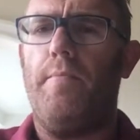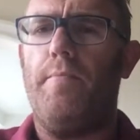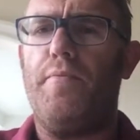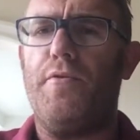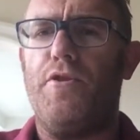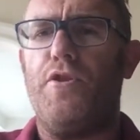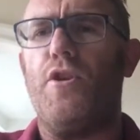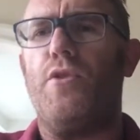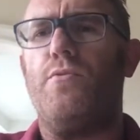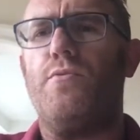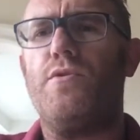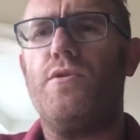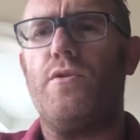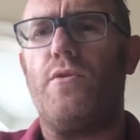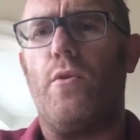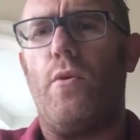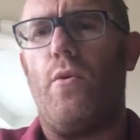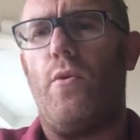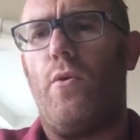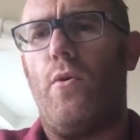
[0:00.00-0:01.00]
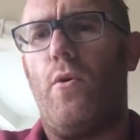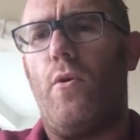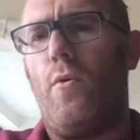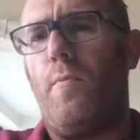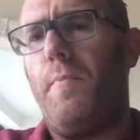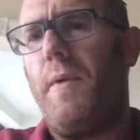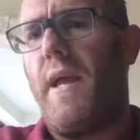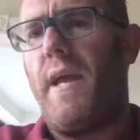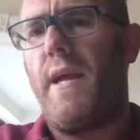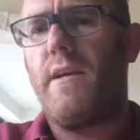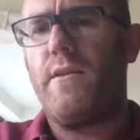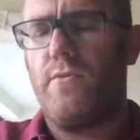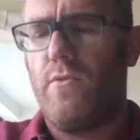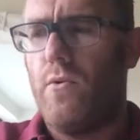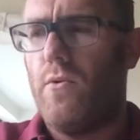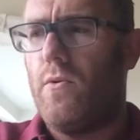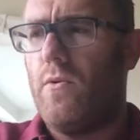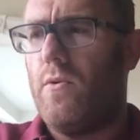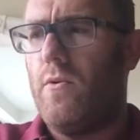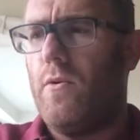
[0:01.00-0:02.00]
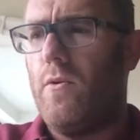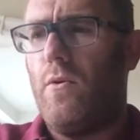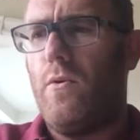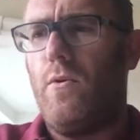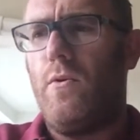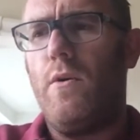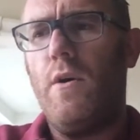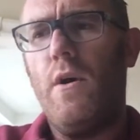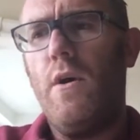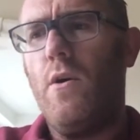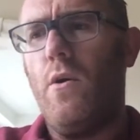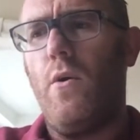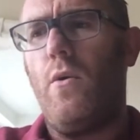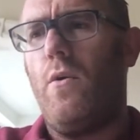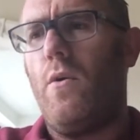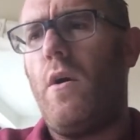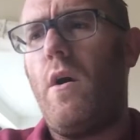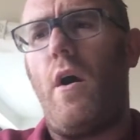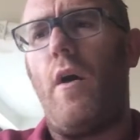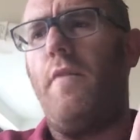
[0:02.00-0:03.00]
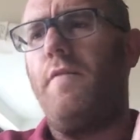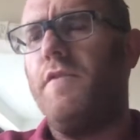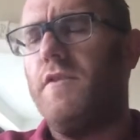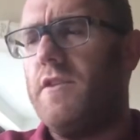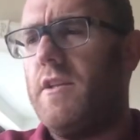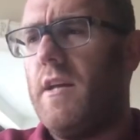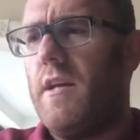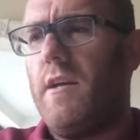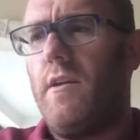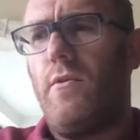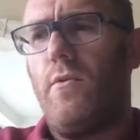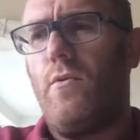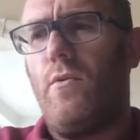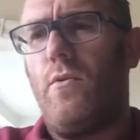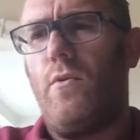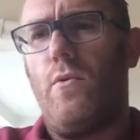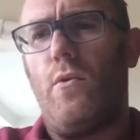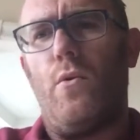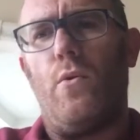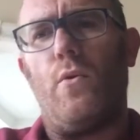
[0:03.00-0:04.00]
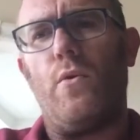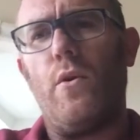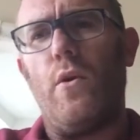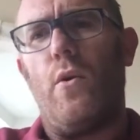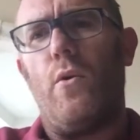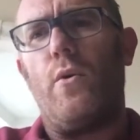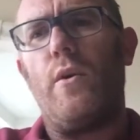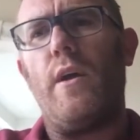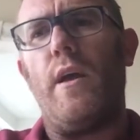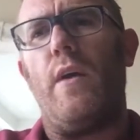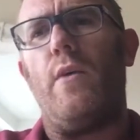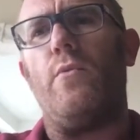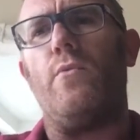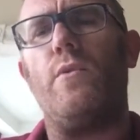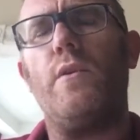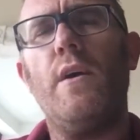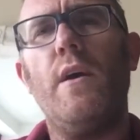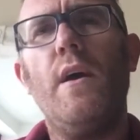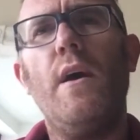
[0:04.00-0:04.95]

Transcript: produced or picked or harvested or killed.